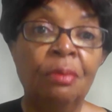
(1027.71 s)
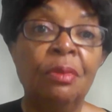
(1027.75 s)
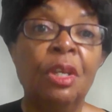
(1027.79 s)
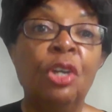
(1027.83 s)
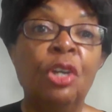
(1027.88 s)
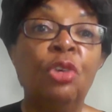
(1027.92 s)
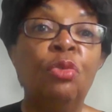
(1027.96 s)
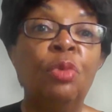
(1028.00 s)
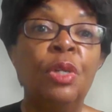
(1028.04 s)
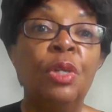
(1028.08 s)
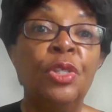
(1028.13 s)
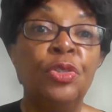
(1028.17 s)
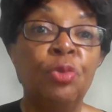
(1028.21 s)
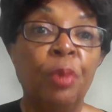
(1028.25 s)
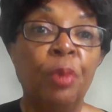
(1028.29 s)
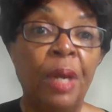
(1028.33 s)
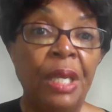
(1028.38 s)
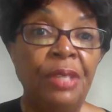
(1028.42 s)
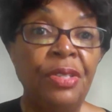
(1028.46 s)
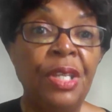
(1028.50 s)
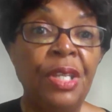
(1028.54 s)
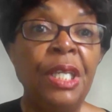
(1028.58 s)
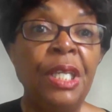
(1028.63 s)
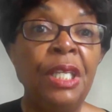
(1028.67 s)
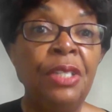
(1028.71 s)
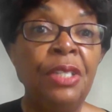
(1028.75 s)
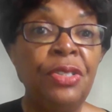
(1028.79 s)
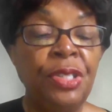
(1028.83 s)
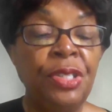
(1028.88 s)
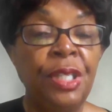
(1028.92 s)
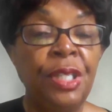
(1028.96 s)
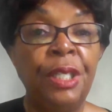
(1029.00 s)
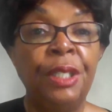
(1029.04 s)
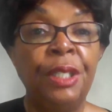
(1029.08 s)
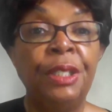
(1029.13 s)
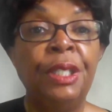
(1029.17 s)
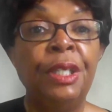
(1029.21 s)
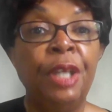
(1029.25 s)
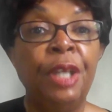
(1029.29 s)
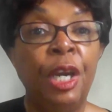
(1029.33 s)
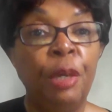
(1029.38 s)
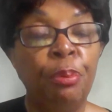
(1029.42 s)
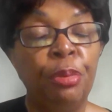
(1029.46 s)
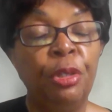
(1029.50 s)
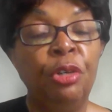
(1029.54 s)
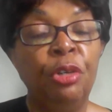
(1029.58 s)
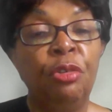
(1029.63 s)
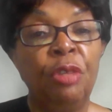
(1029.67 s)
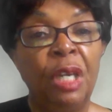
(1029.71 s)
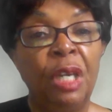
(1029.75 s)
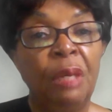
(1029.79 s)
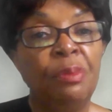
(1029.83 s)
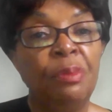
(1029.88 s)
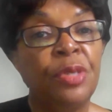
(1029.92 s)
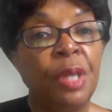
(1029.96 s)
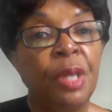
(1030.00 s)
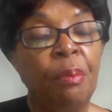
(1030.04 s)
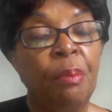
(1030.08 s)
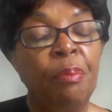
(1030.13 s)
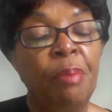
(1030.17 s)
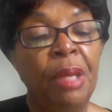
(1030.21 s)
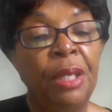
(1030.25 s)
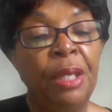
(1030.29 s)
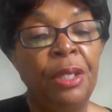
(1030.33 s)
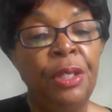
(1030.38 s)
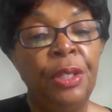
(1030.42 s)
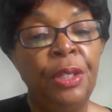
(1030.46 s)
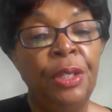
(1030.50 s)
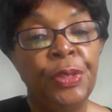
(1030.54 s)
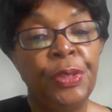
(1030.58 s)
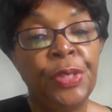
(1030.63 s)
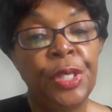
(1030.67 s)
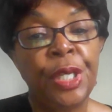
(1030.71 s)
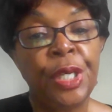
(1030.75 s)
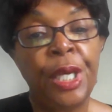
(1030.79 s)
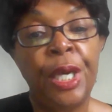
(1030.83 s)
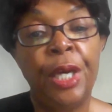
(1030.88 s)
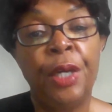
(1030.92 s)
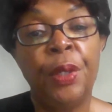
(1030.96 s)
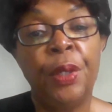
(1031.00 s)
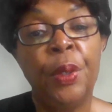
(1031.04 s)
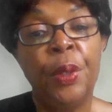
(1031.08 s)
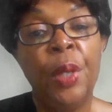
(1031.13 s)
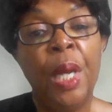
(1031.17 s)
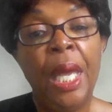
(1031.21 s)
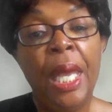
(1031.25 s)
who was raising his son in our programs many years ago.